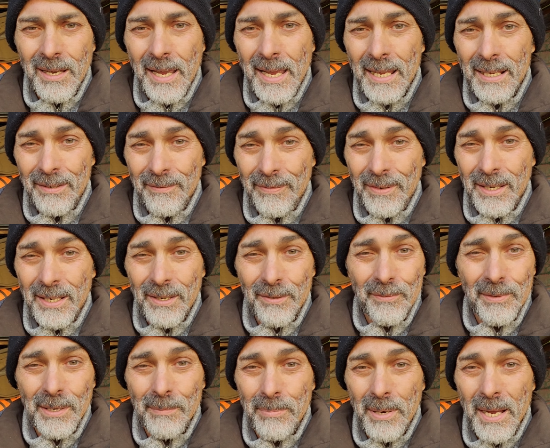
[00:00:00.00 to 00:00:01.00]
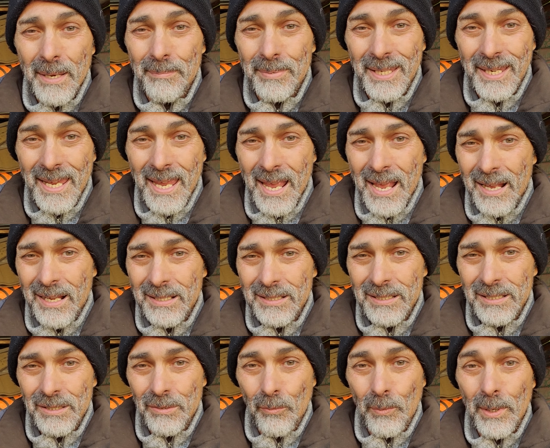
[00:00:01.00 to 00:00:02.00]
I had to fucking repipe the
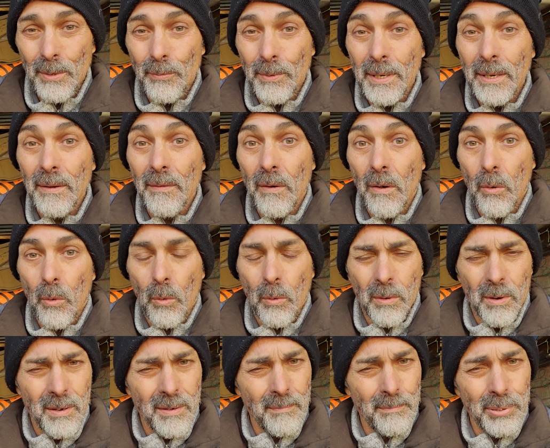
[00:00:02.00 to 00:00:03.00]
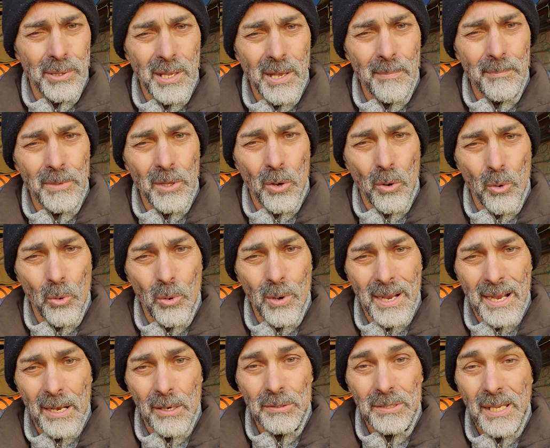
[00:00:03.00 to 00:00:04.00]
gas. We re-plumbed the whole
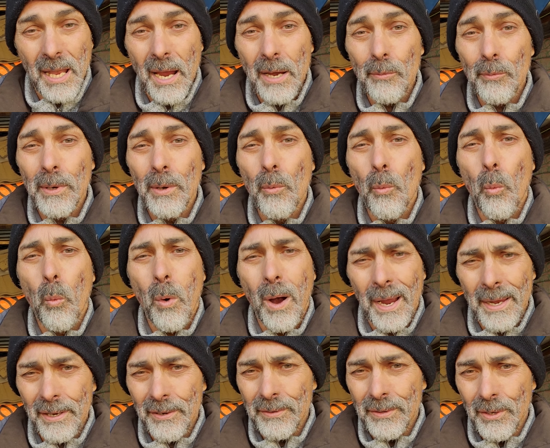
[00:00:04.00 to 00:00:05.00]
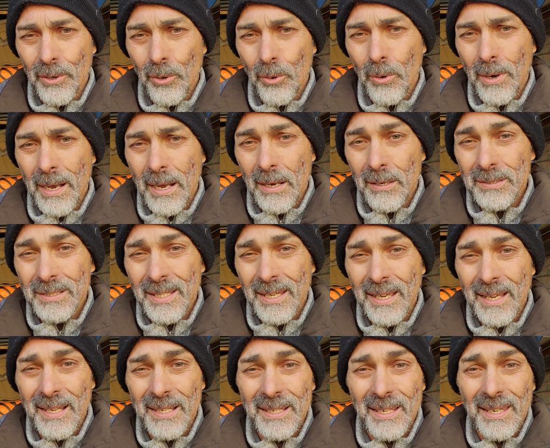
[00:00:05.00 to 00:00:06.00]
house. I rewired the whole house. I
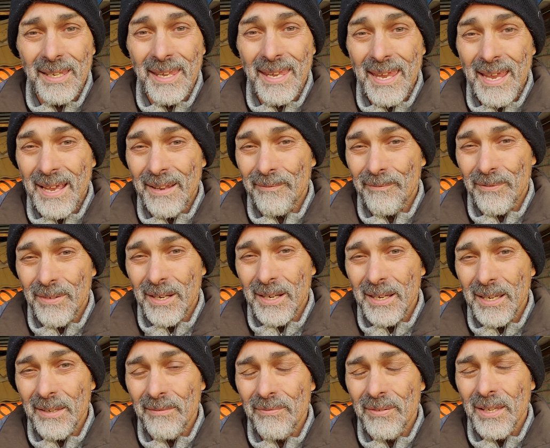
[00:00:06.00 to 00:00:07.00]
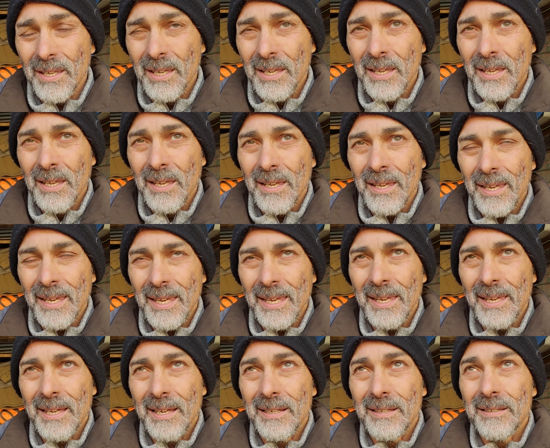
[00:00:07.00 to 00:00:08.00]
had a Cat 5
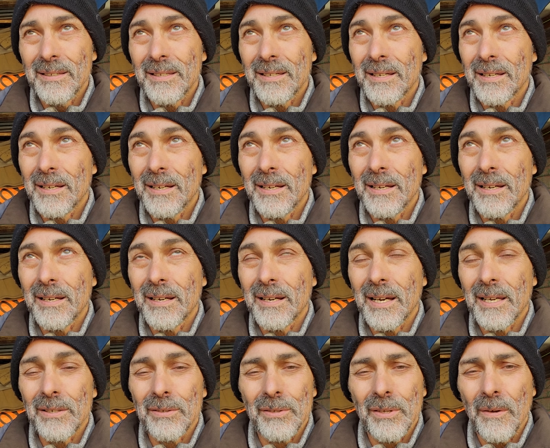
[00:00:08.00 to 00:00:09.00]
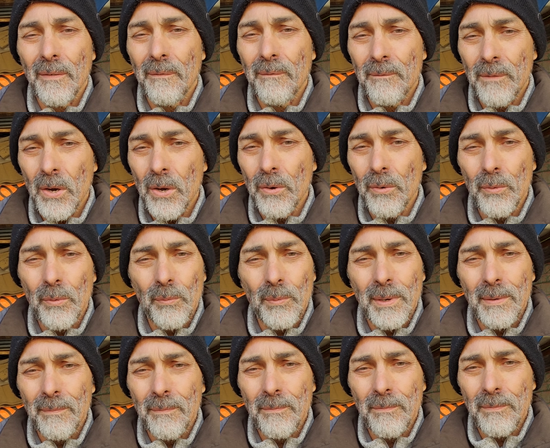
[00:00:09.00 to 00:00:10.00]
and, uh, I don't know, phone.
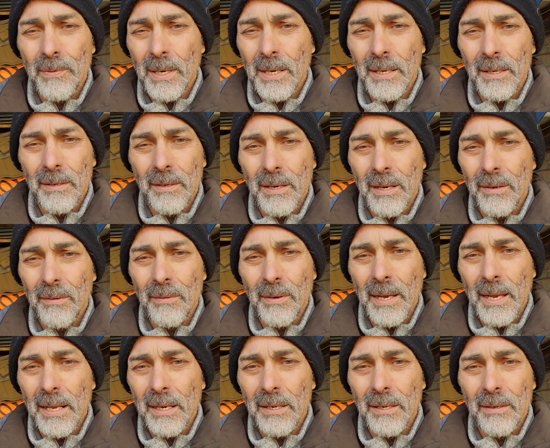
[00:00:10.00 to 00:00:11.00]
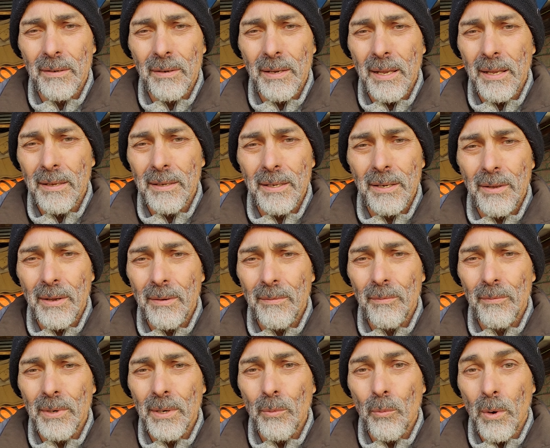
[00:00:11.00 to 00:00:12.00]
We fucking, I, added, you know,
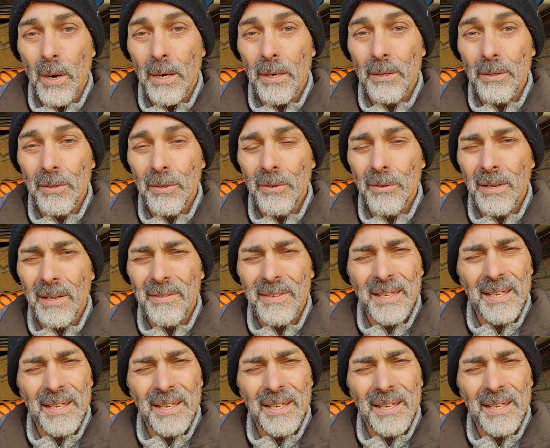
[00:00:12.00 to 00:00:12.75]
I rewired, new, I